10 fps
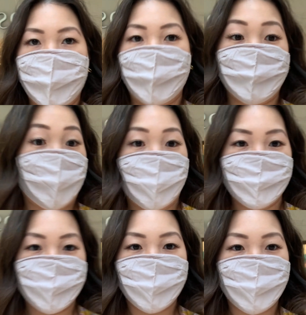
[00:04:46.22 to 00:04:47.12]
they have
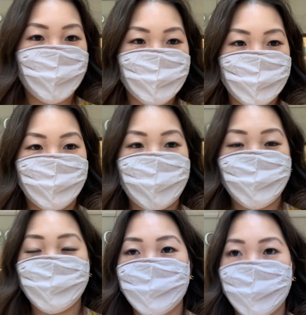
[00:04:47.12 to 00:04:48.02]
it there. So
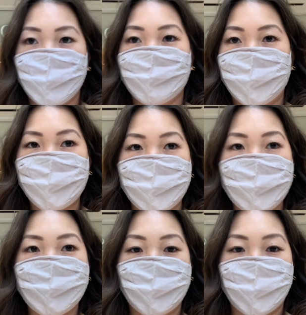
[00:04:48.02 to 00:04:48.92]
that's super
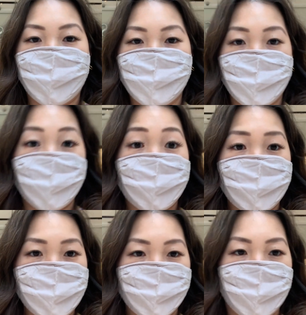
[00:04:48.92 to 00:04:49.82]
convenient and really
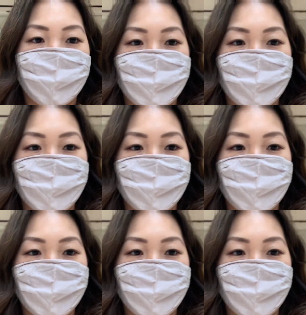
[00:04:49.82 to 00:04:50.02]
accessible.